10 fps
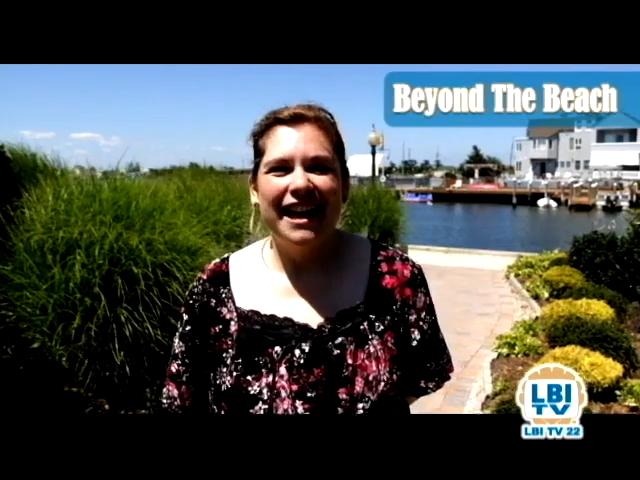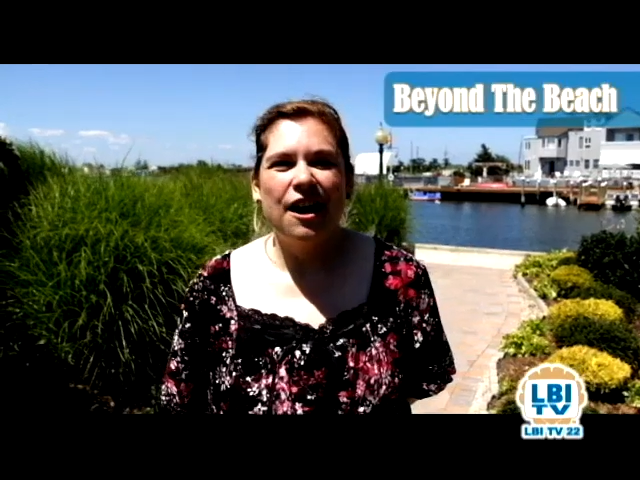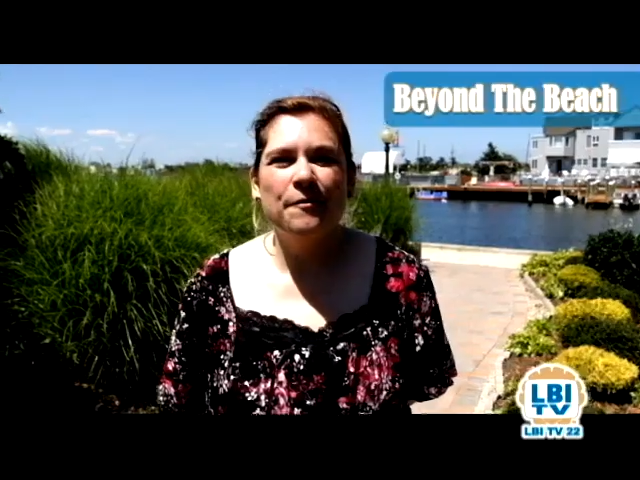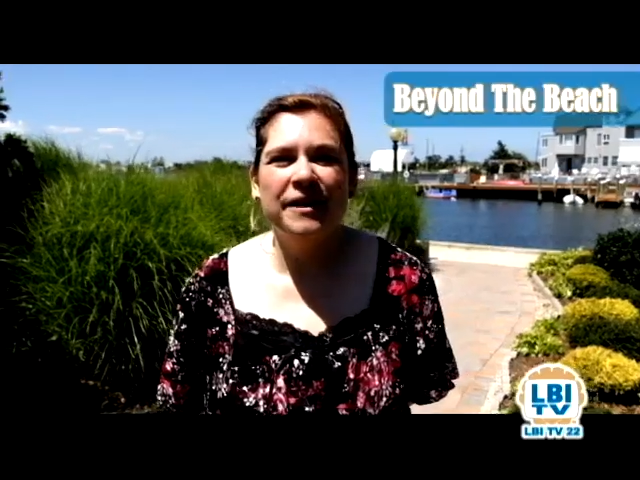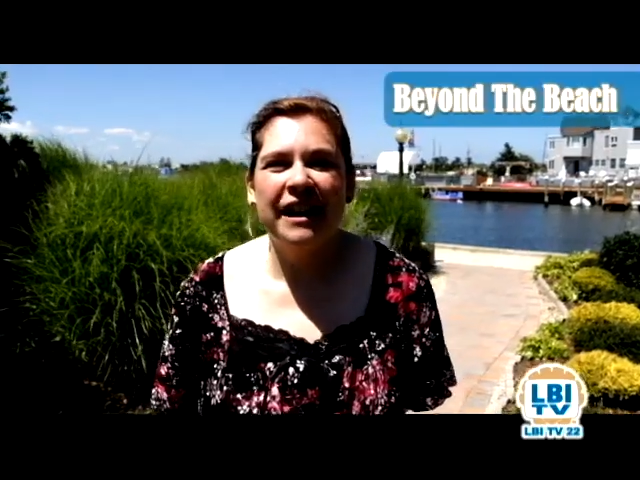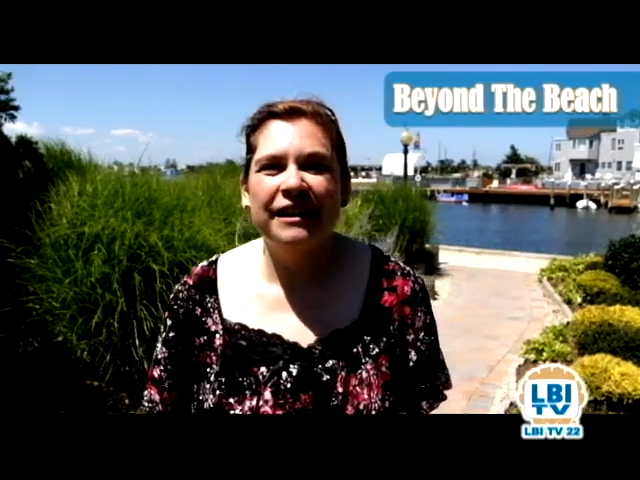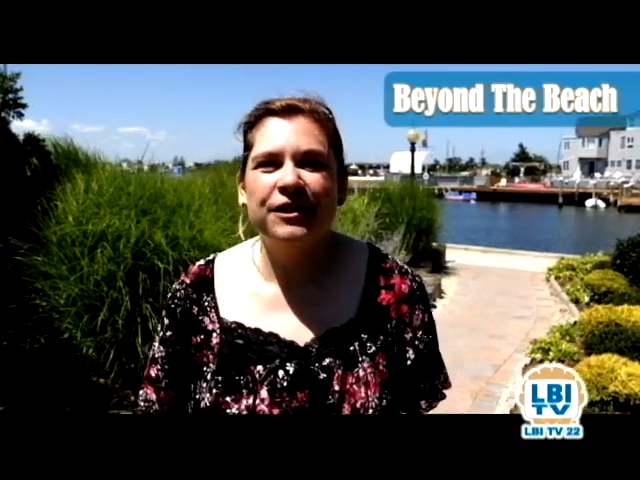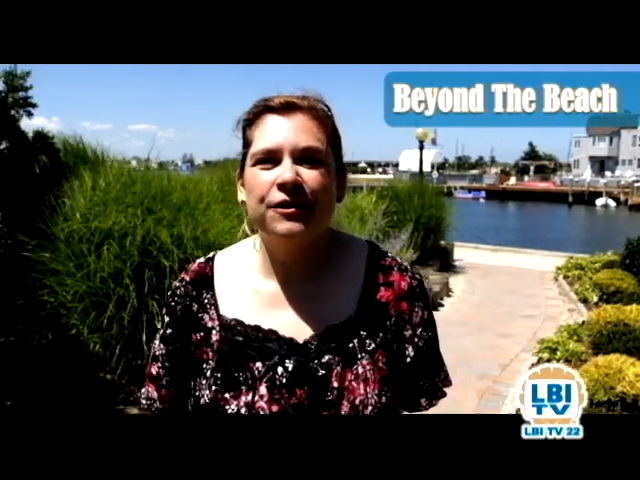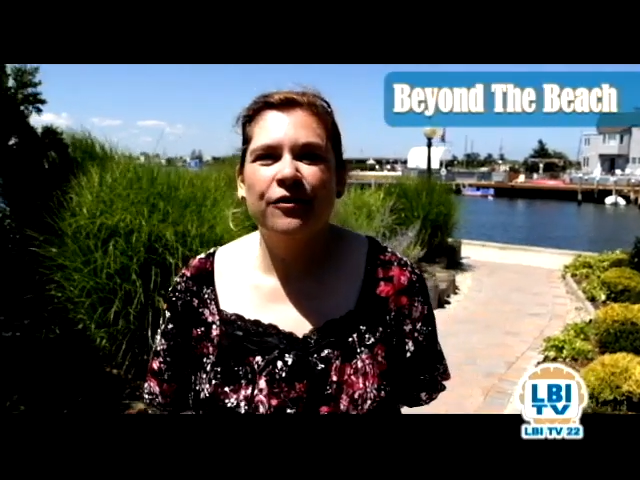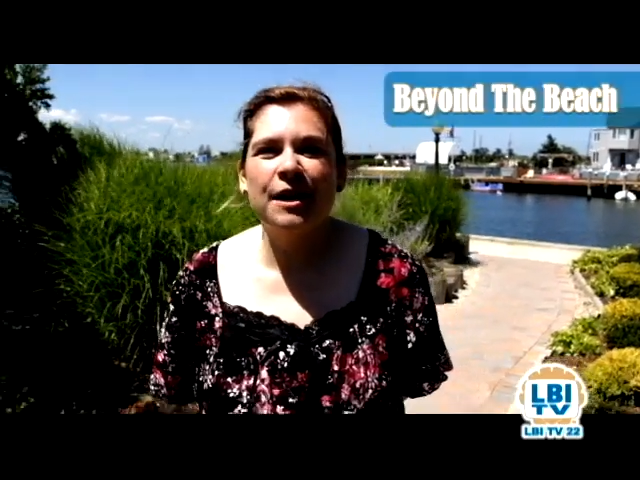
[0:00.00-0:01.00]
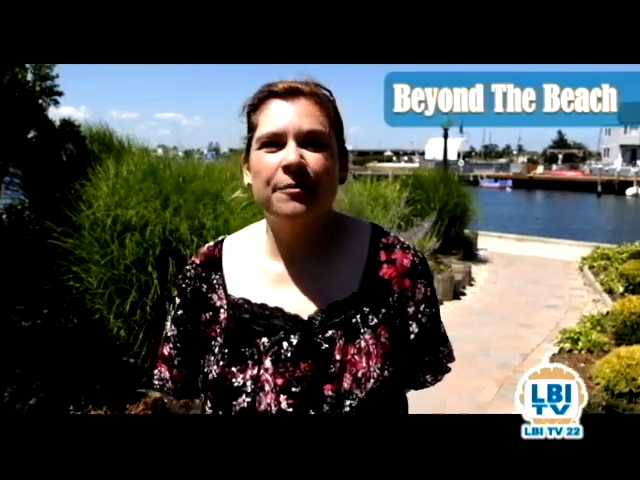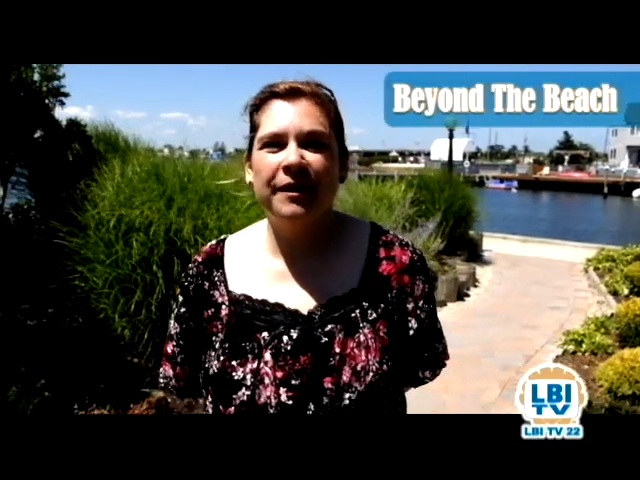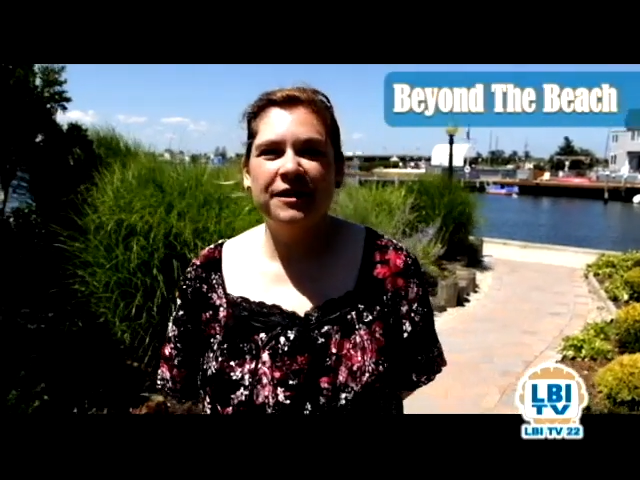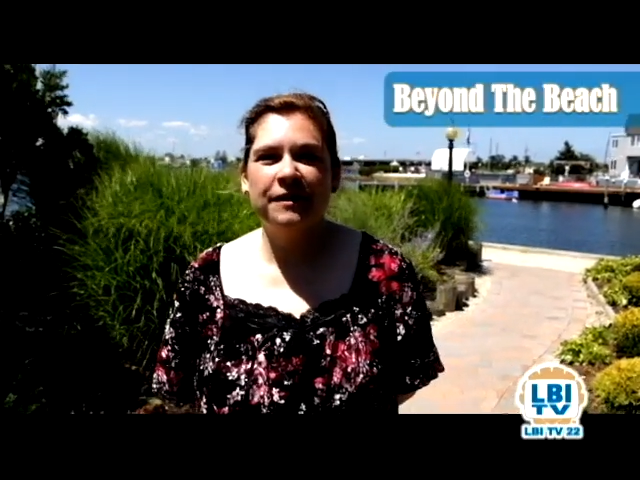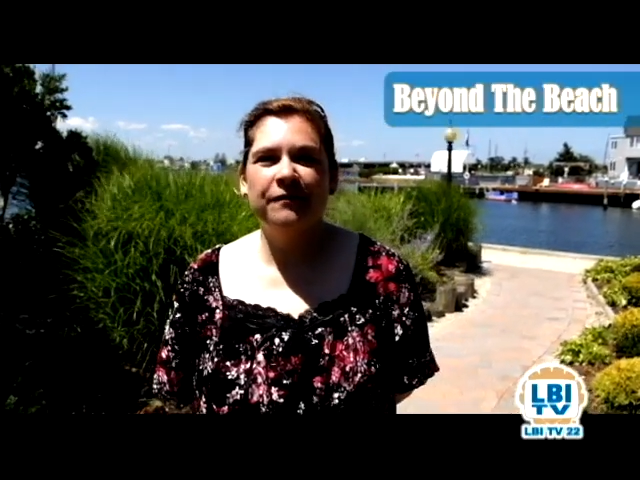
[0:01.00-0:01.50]
LBI is a great
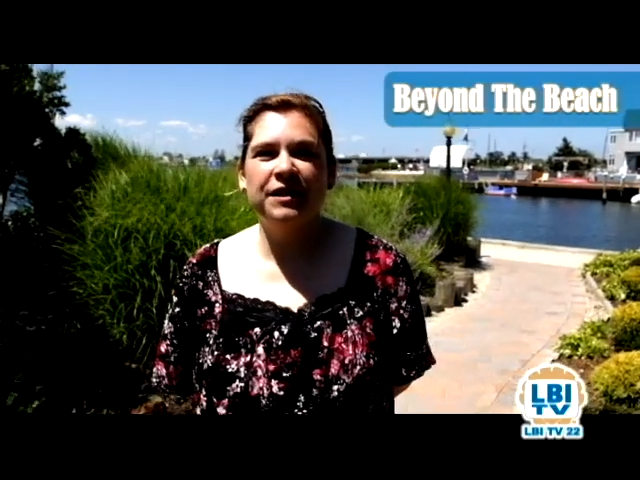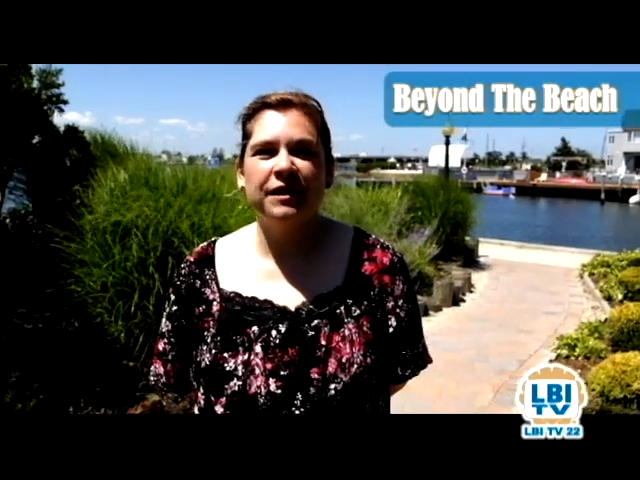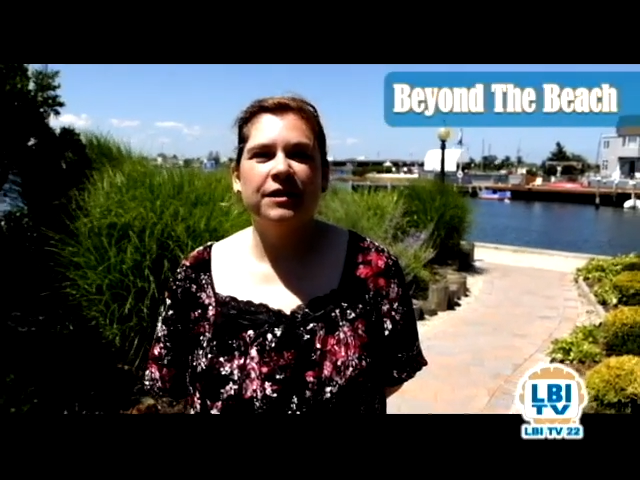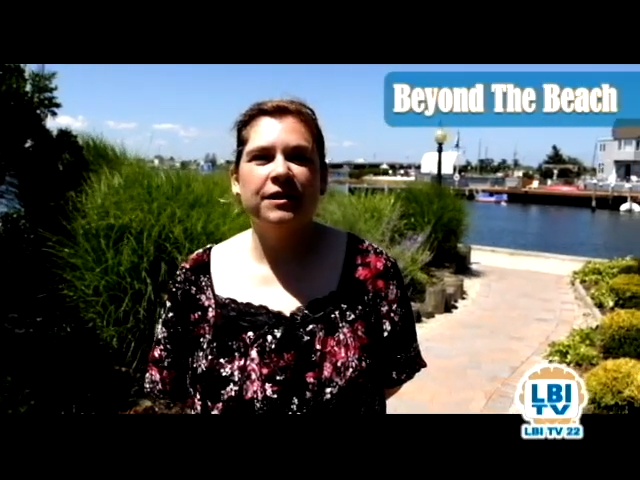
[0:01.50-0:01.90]
place to visit